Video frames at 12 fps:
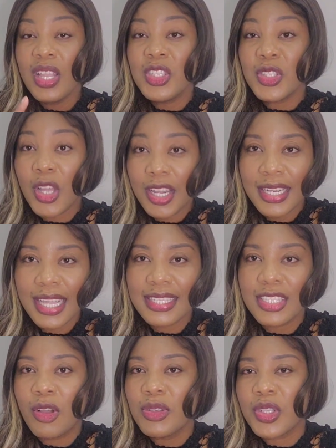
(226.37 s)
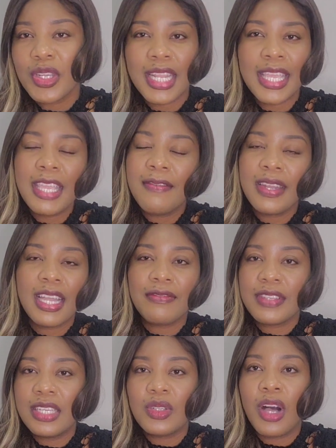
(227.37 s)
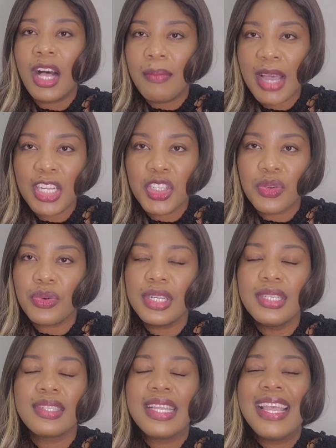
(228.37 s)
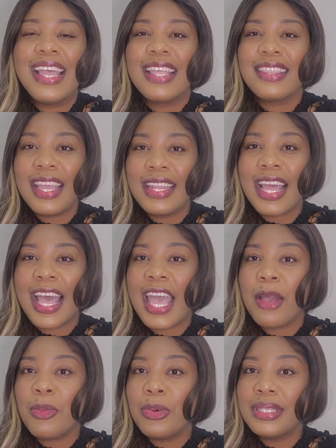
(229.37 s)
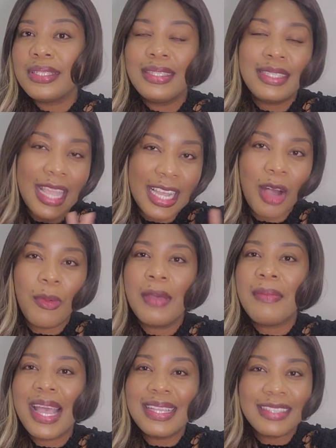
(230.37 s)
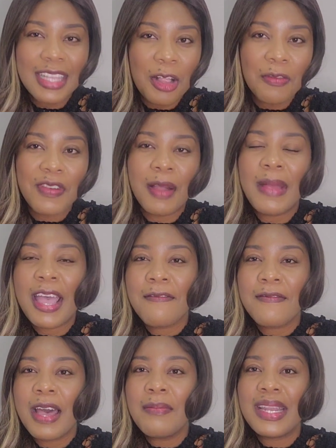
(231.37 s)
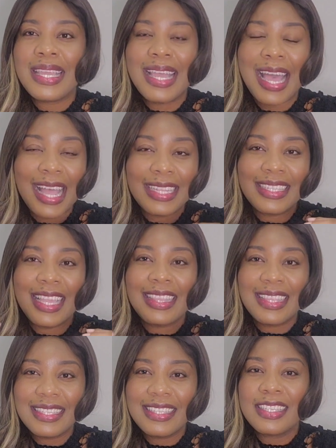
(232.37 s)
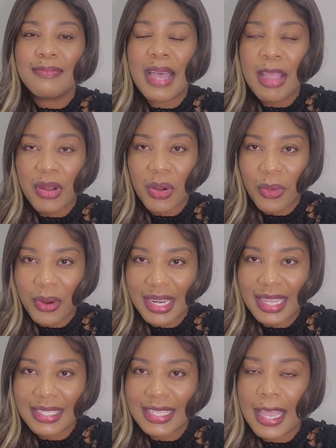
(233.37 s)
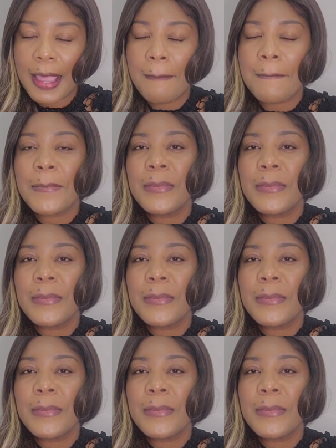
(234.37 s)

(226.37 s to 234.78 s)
Sundays now, Sunday even after I do all my chores, then I would take away myself from my family and say, this is my recording time.